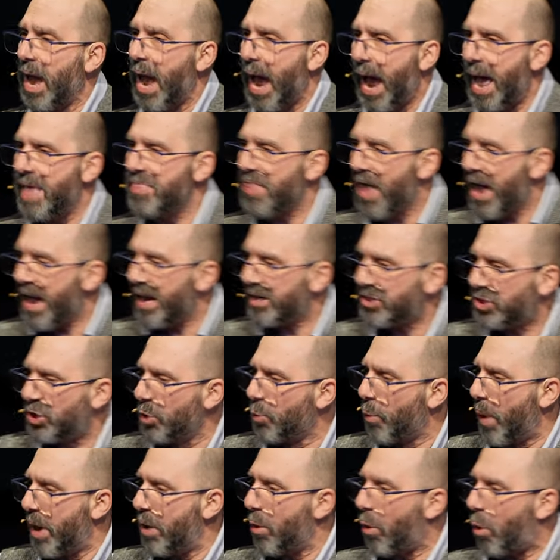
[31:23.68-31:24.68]
And they actually
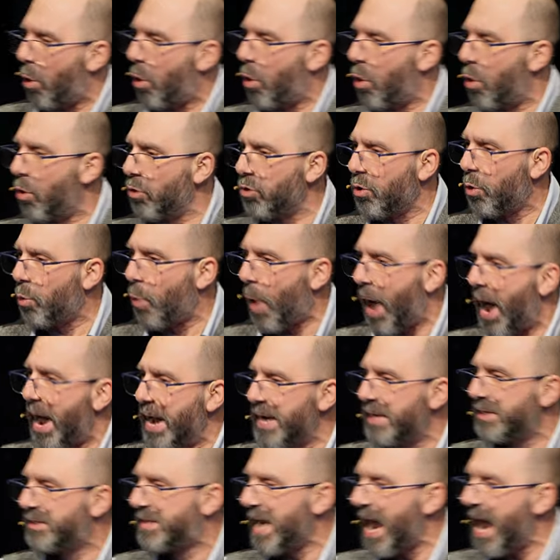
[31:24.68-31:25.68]
went all the
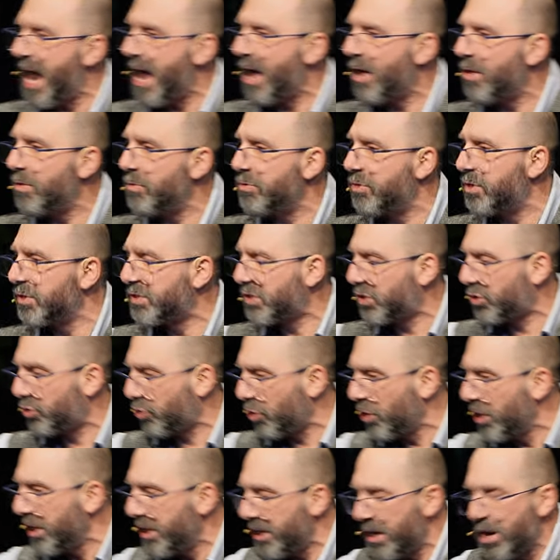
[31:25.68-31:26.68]
way down the
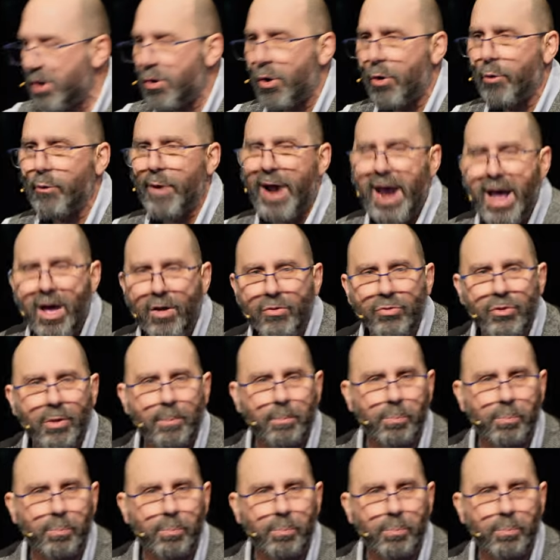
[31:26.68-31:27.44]
street and around the